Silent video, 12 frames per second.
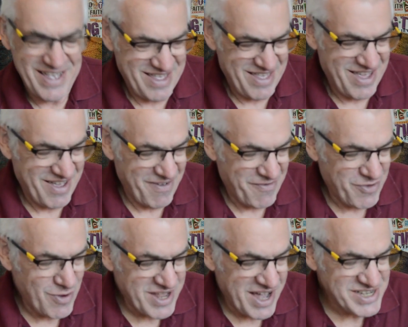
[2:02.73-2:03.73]
a few
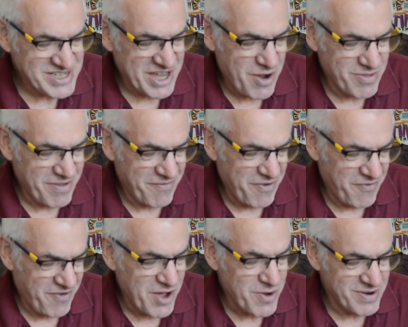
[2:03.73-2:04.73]
days ago on the
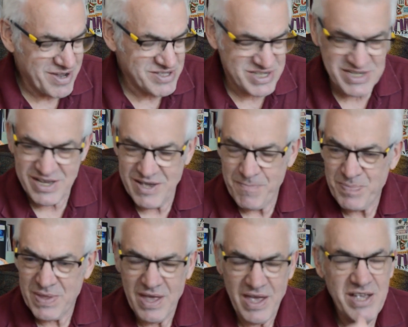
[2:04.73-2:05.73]
phone, and
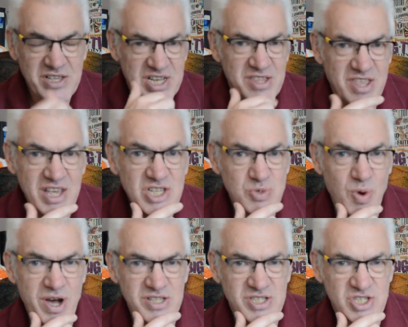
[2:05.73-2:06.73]
he said these
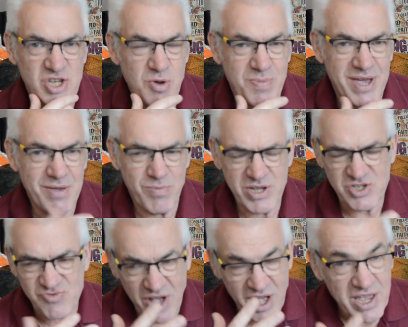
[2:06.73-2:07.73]
words to me, which
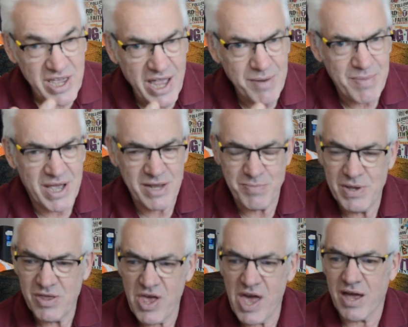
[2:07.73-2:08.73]
again made me
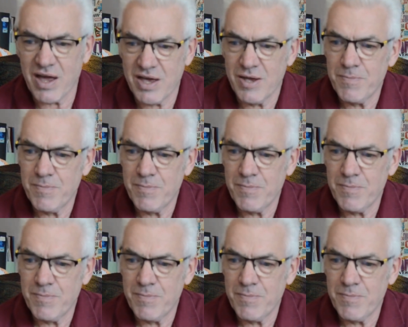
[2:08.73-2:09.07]
think.